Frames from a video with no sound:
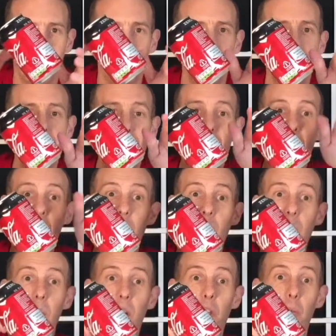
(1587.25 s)
If there's too
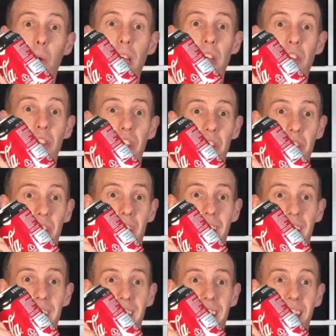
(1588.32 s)
much weight on this
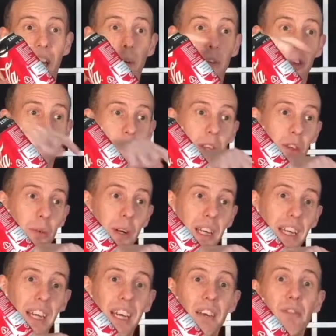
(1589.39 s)
side, it'll tip this way.
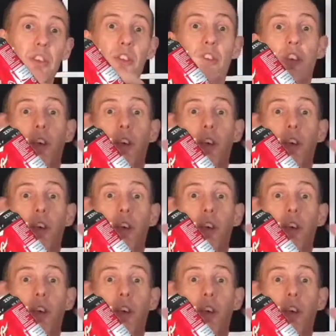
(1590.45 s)
If there's too